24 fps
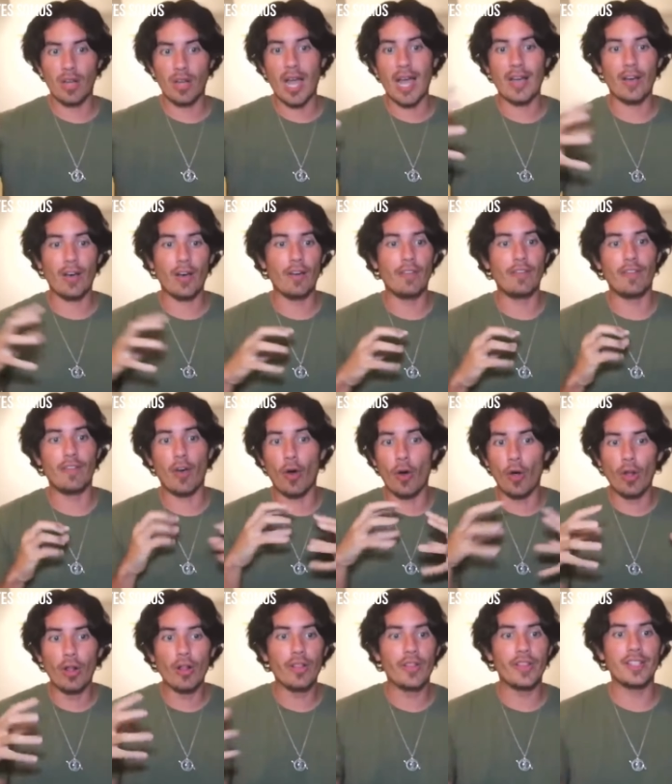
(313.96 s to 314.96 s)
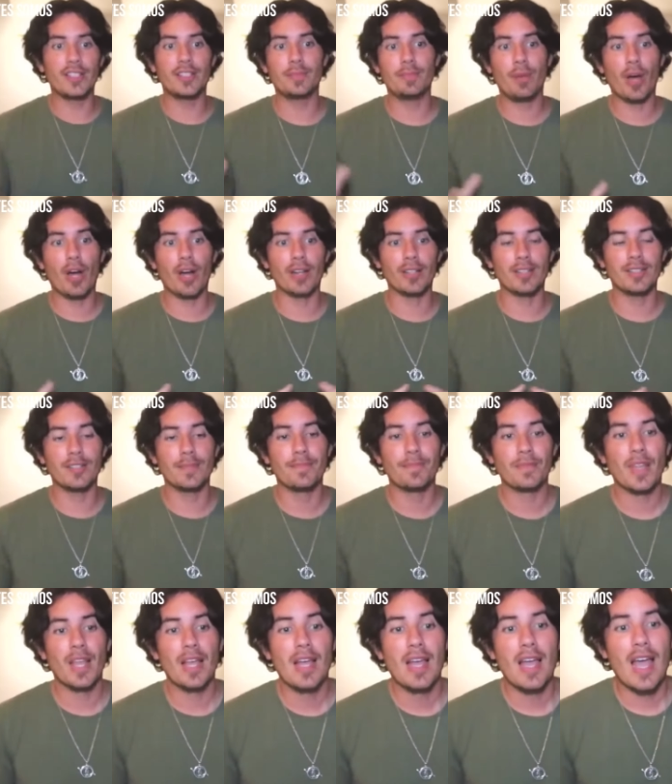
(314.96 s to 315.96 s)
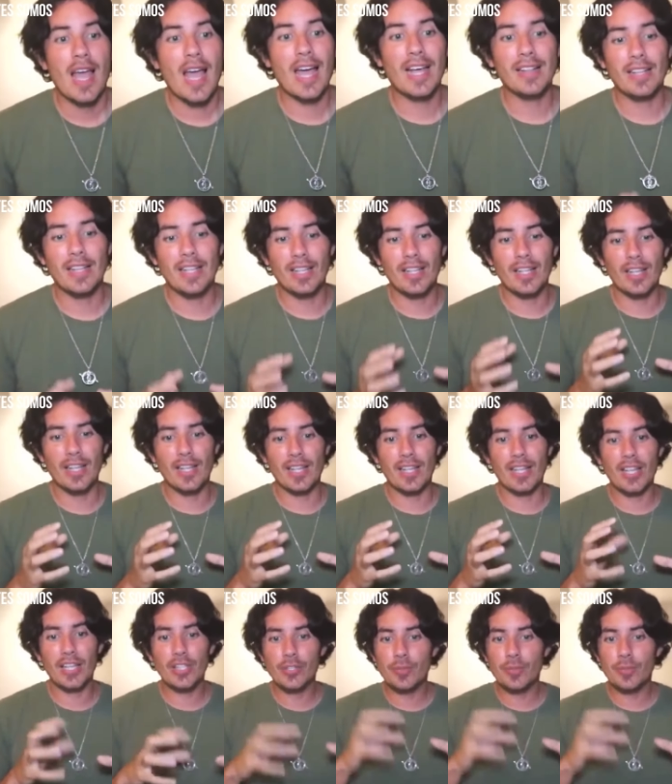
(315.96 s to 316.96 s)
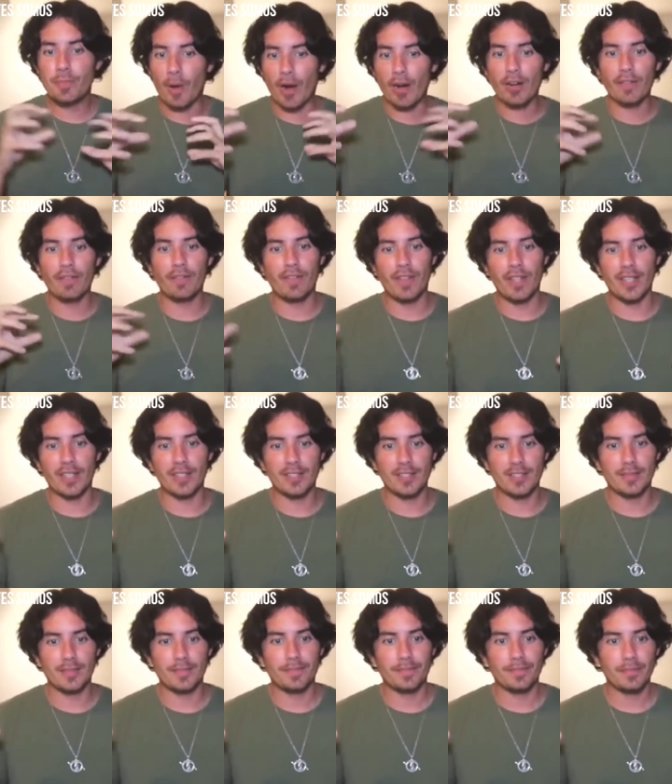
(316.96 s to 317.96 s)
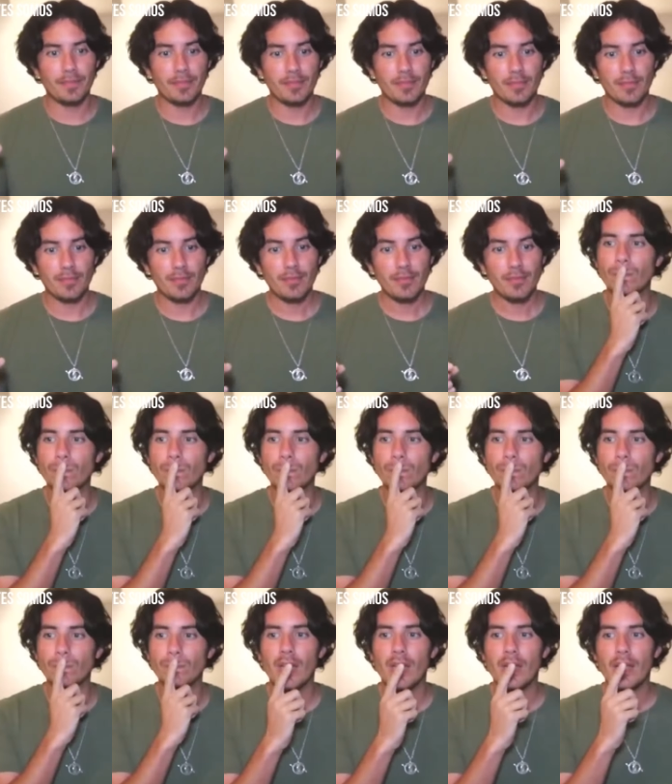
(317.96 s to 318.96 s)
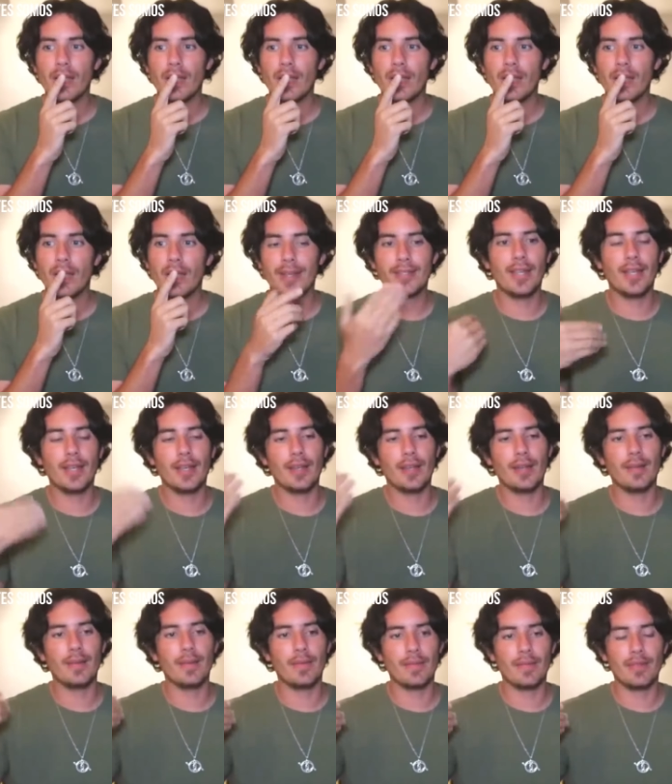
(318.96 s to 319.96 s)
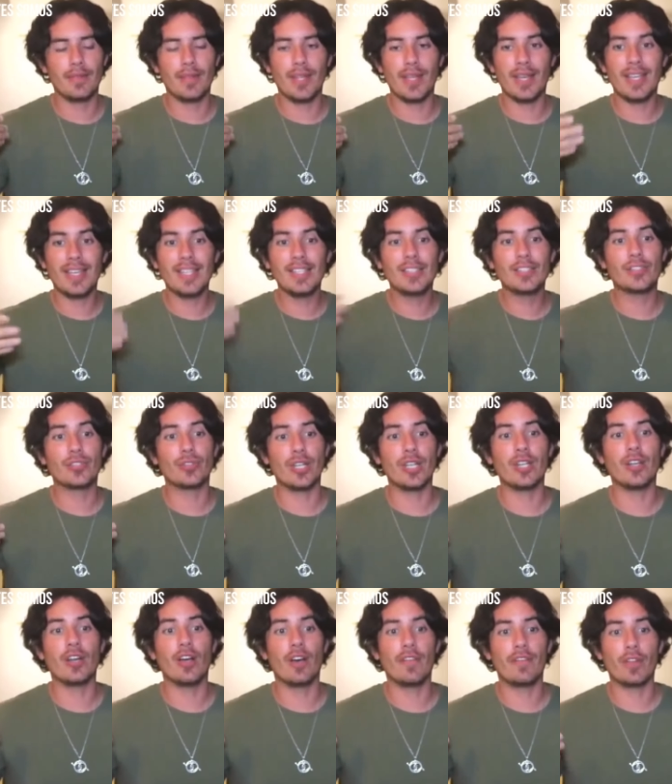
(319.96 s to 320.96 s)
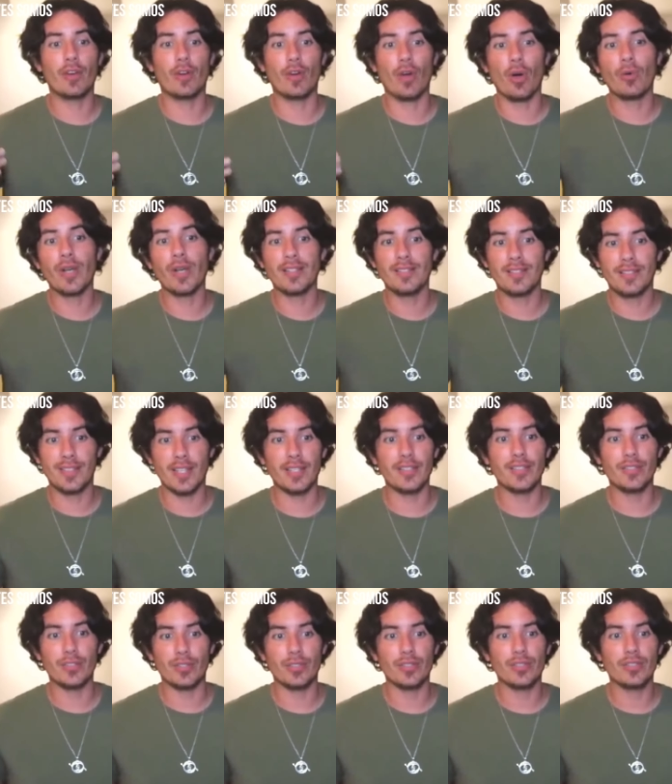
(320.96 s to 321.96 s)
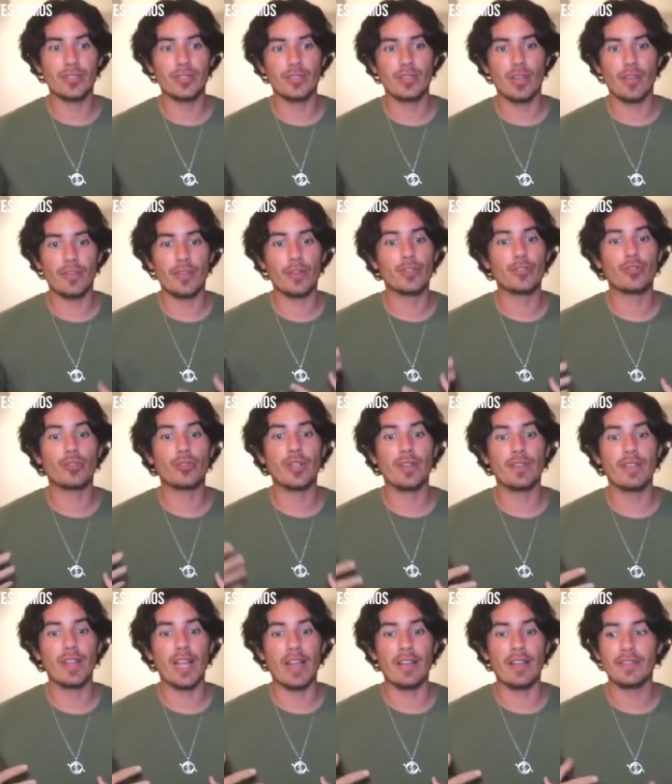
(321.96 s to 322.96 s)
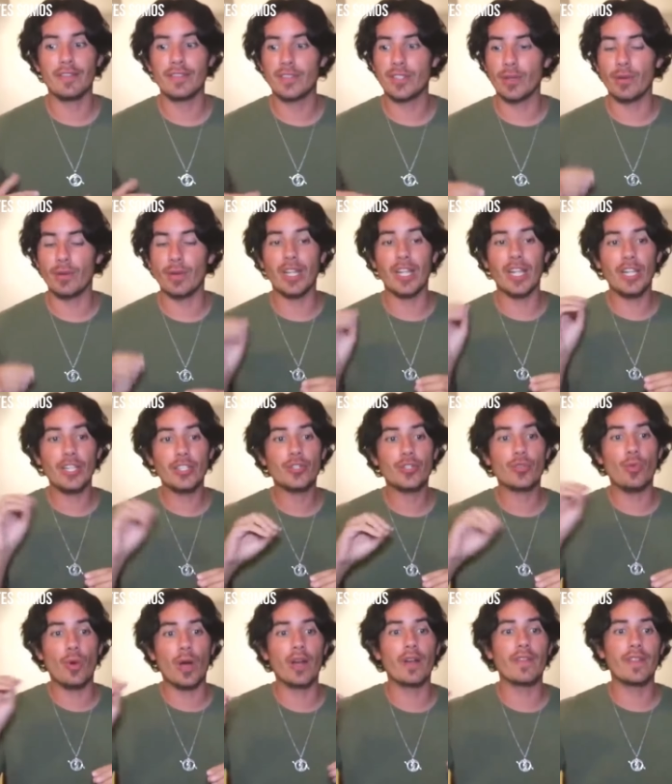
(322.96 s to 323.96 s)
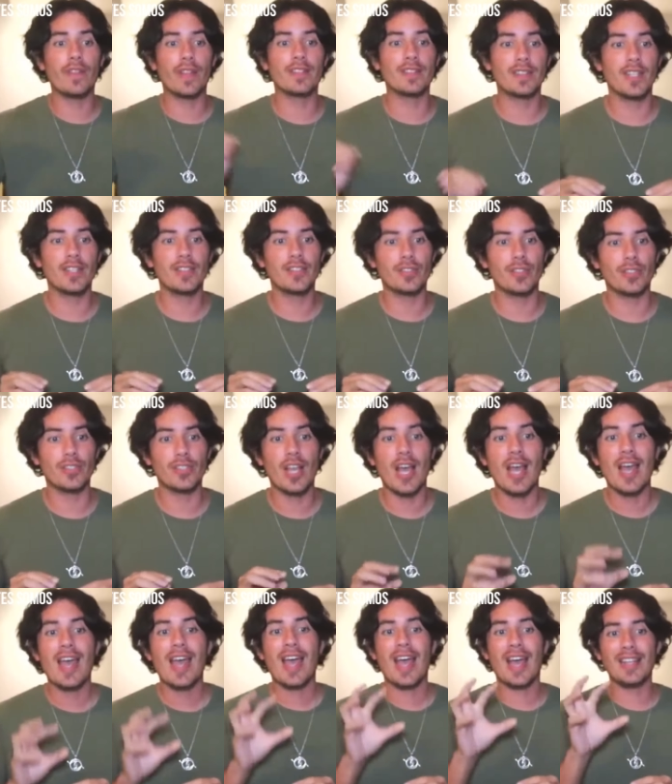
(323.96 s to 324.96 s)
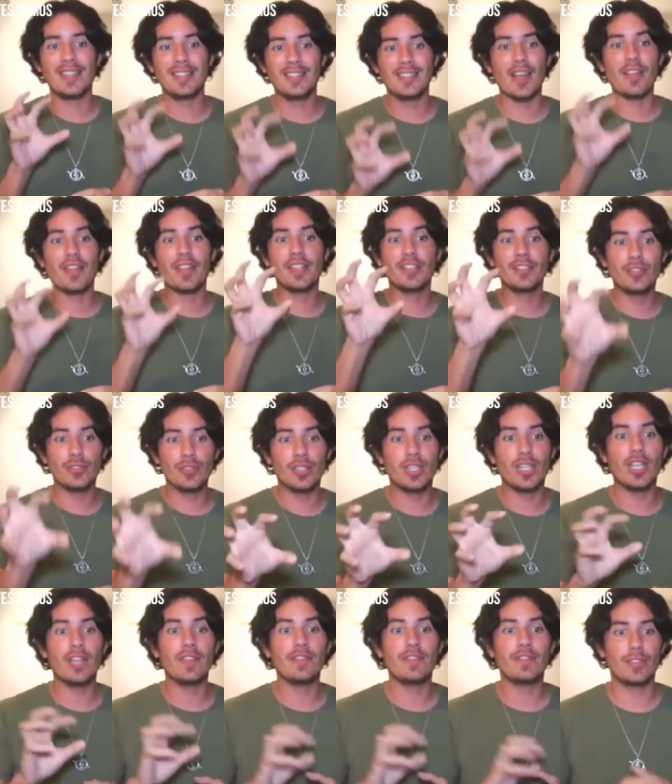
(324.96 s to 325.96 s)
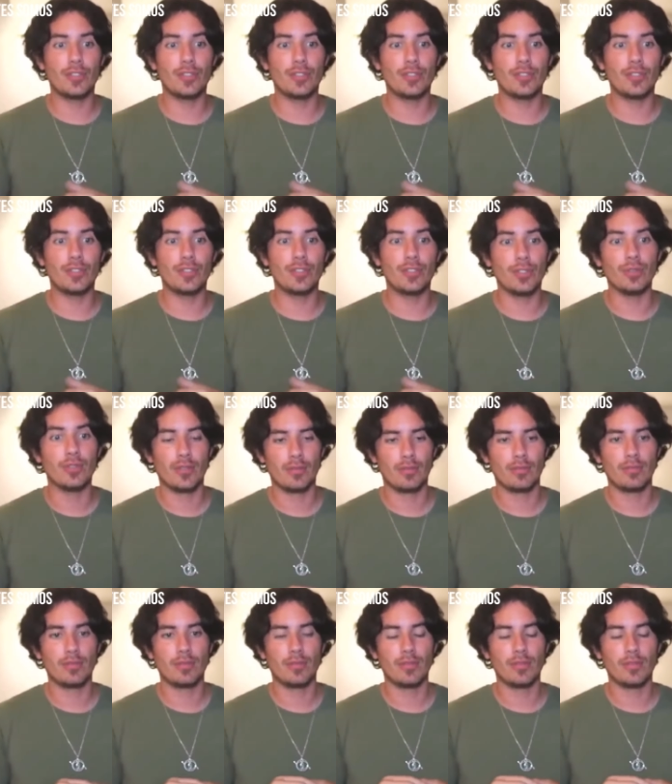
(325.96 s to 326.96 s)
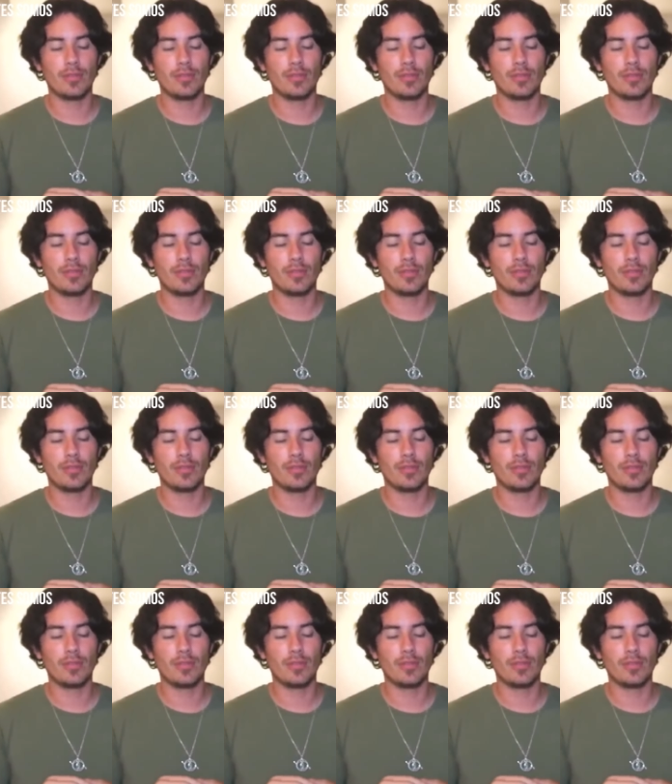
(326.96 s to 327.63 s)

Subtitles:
of all these parts. And each part of this is the history of your own ancestors, of your tree of life. So each one of the ancestors has something to give to, okay?